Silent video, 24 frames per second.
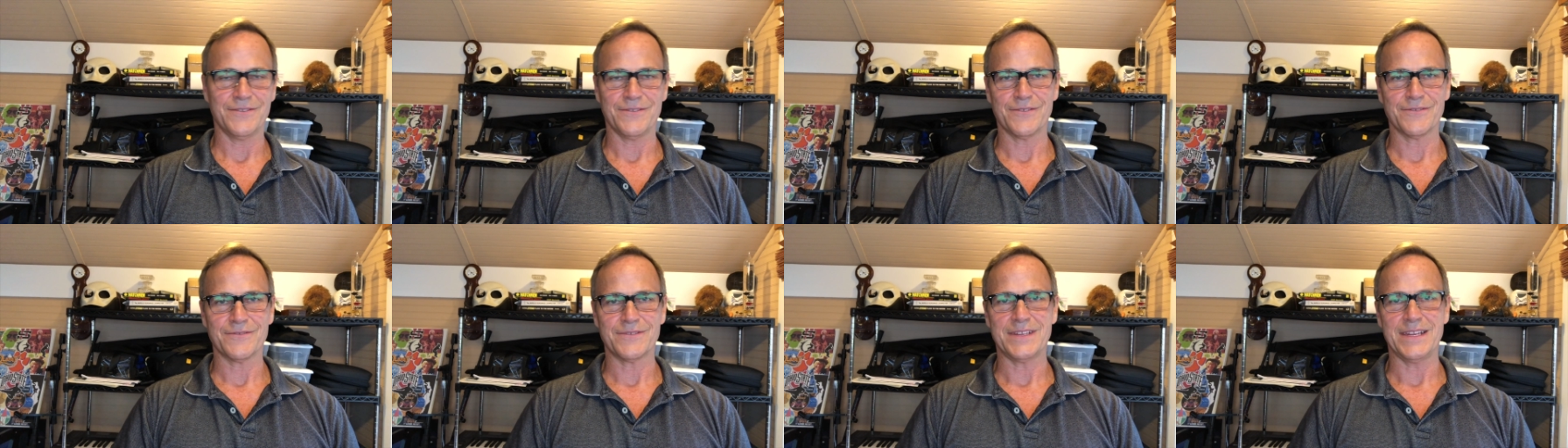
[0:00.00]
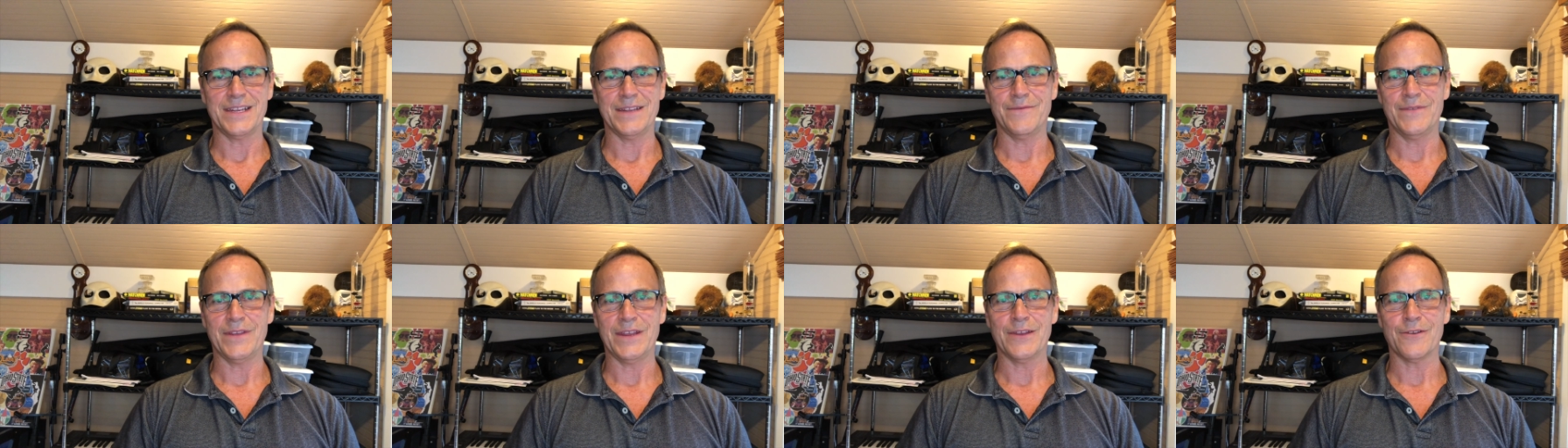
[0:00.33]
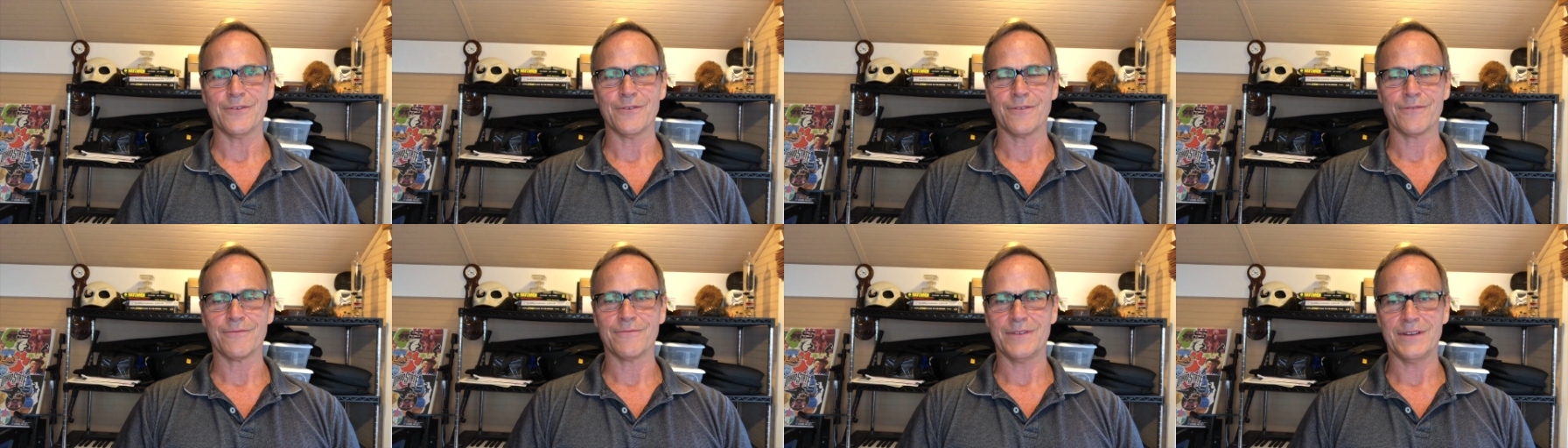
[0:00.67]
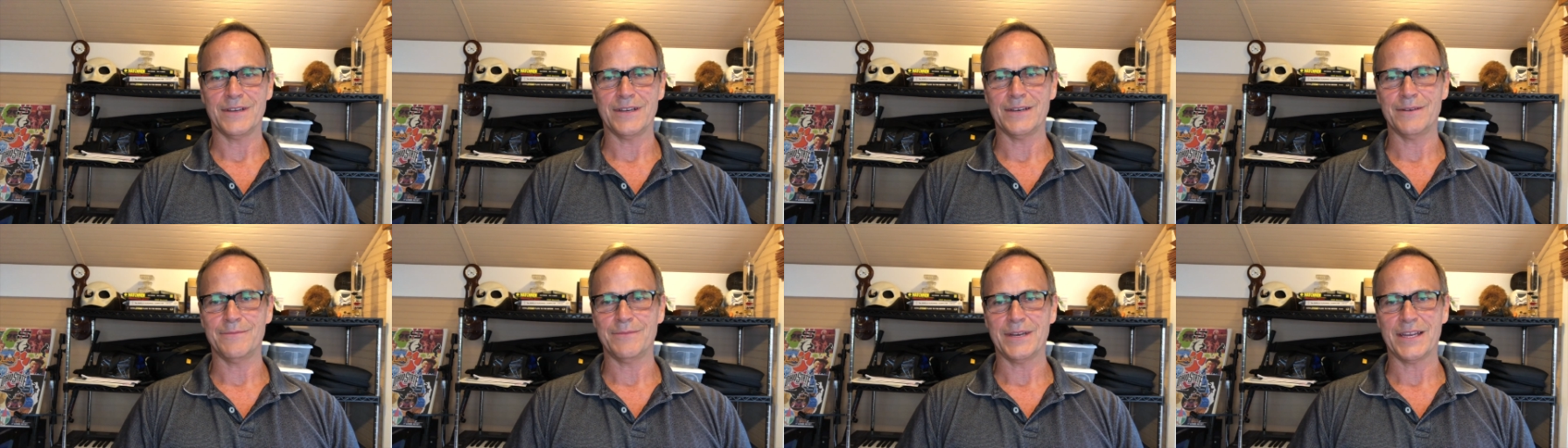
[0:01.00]
your TV or
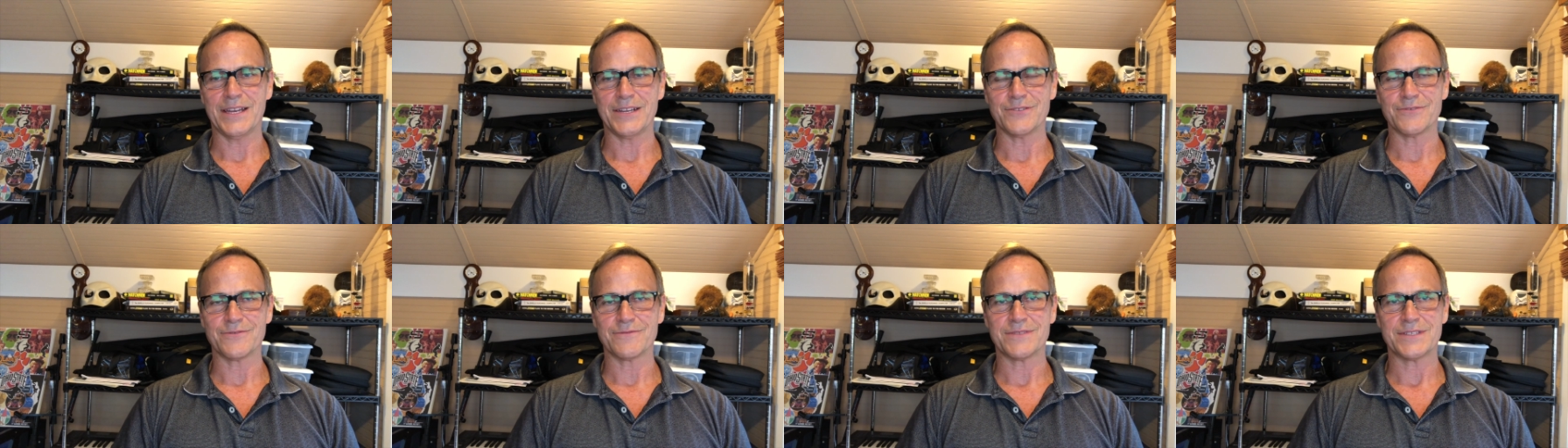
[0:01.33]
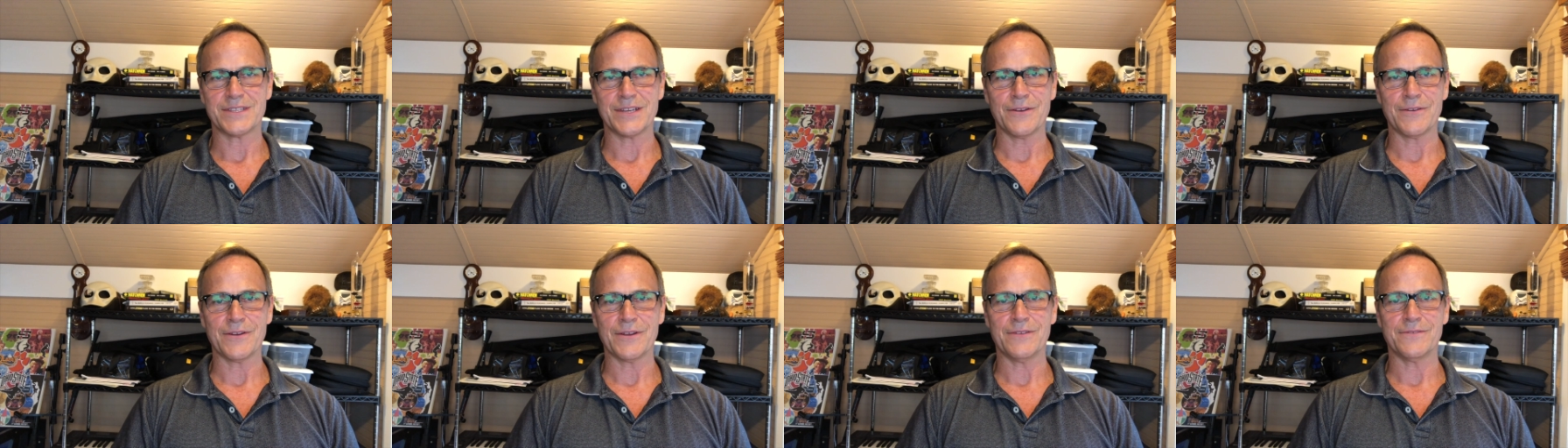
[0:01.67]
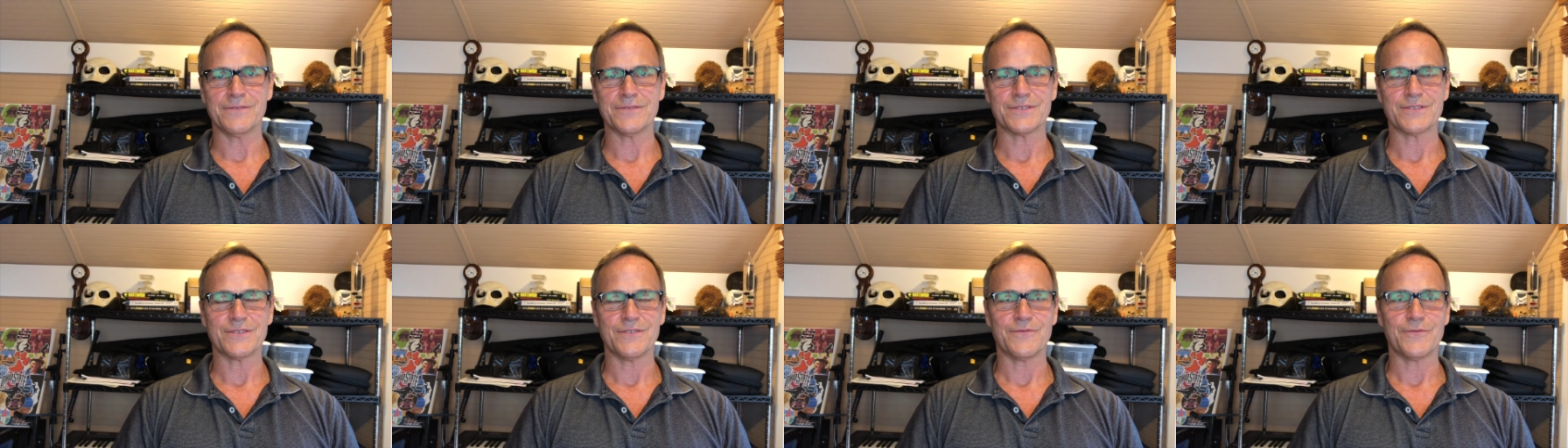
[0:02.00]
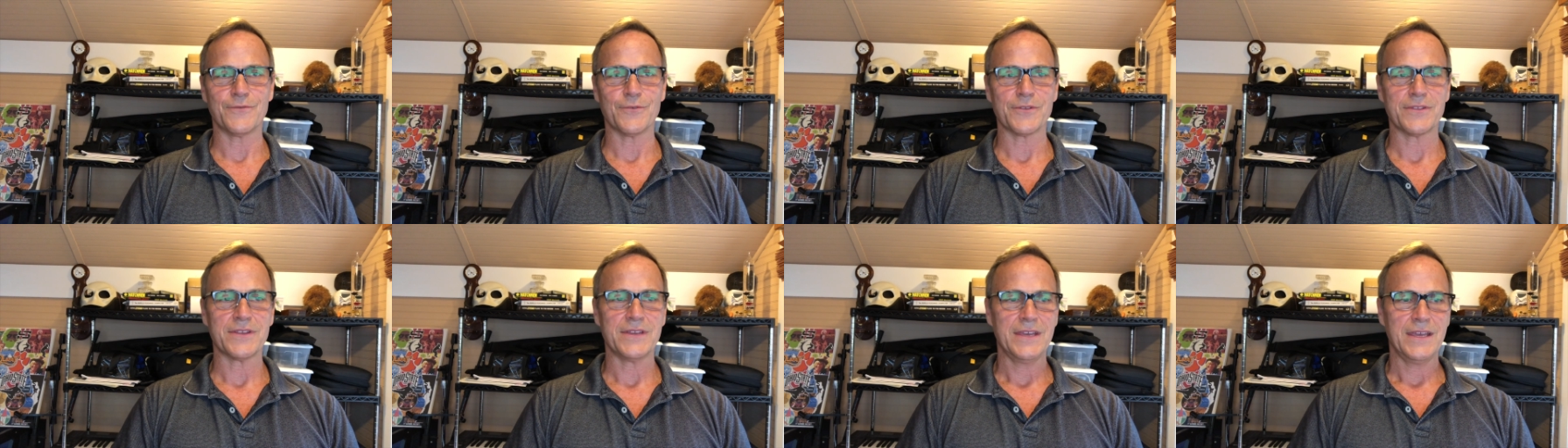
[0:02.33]
uh, behind your stereo and so
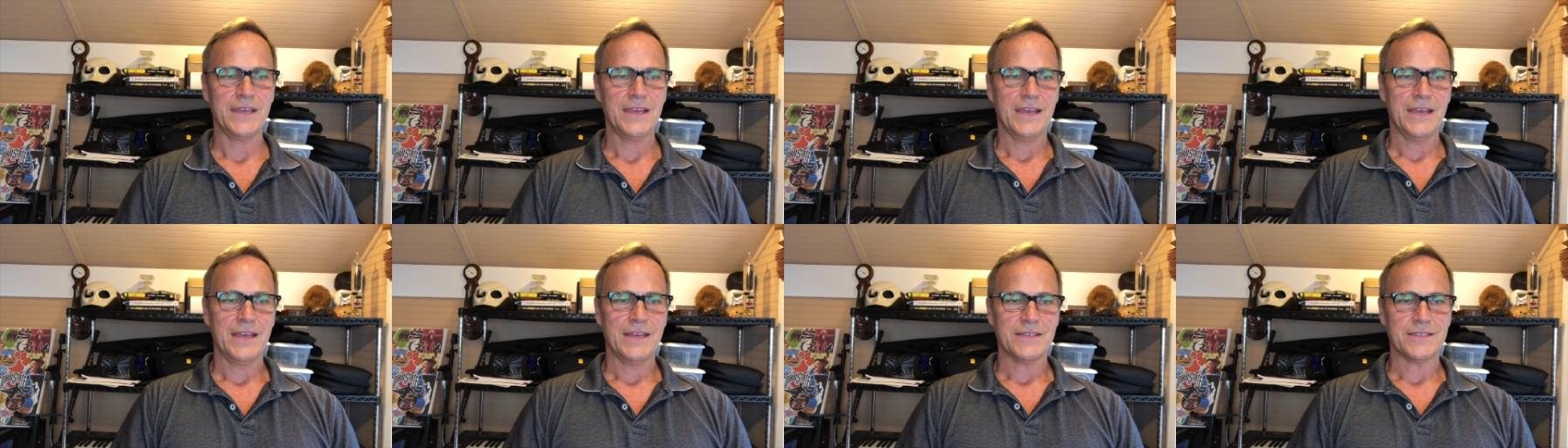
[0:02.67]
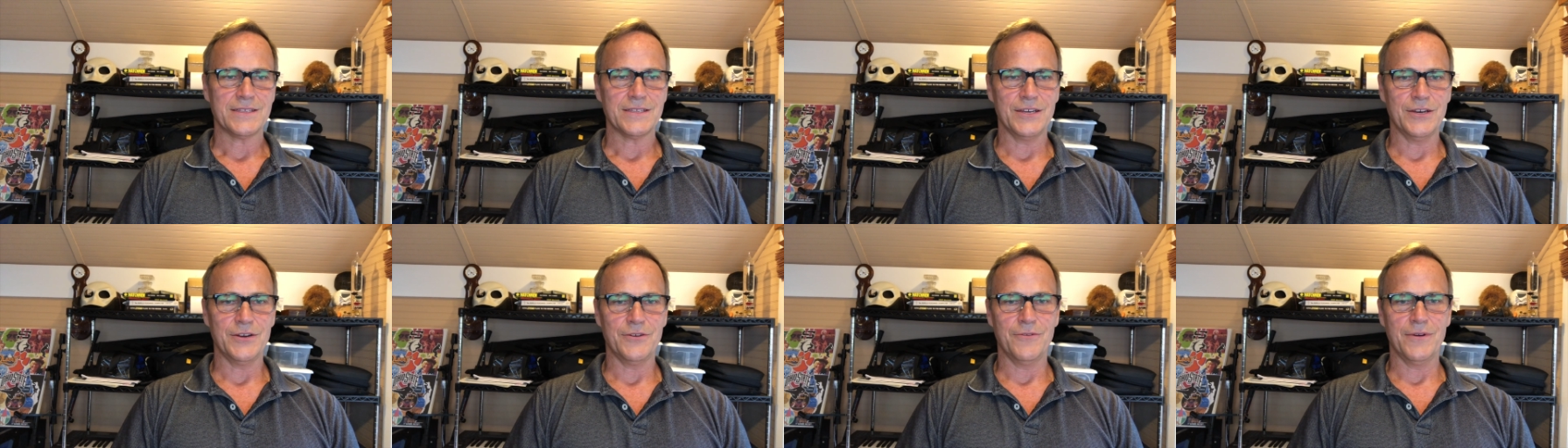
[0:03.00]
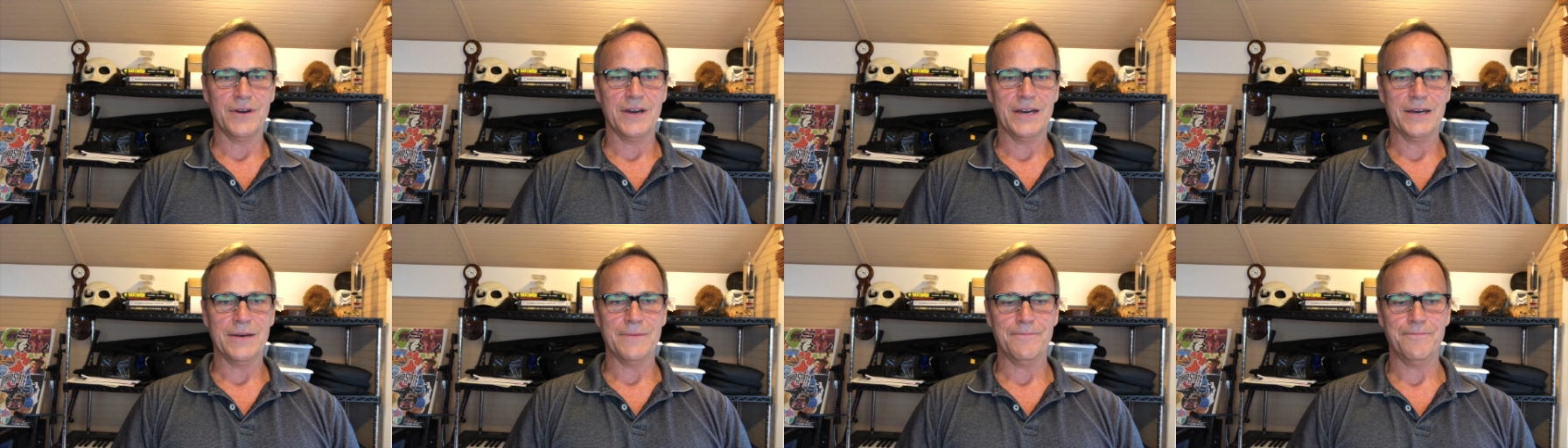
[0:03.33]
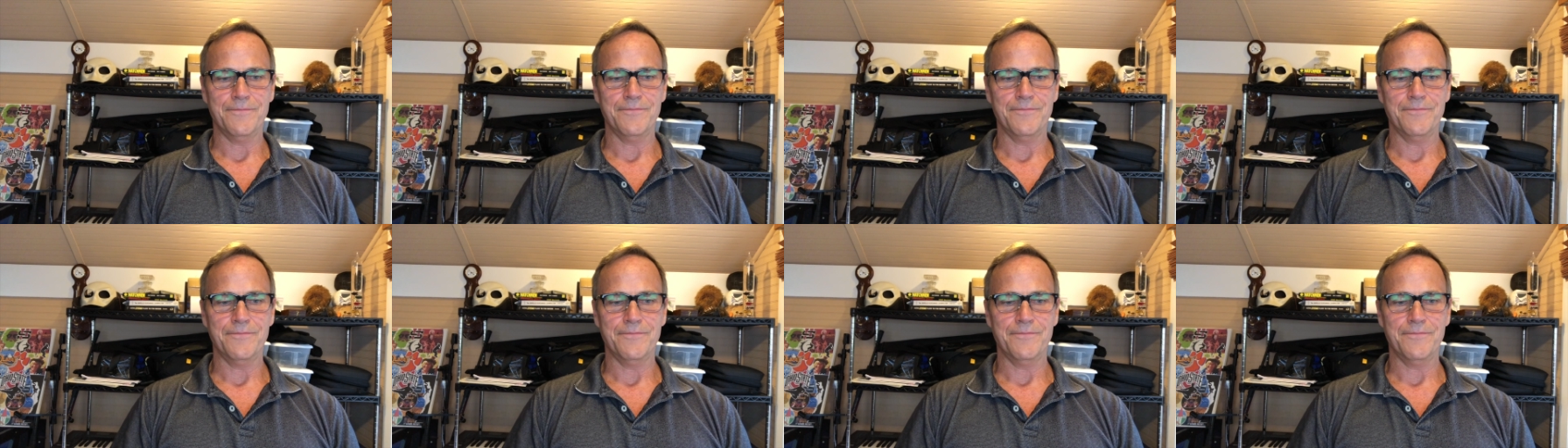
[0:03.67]
forth. So um,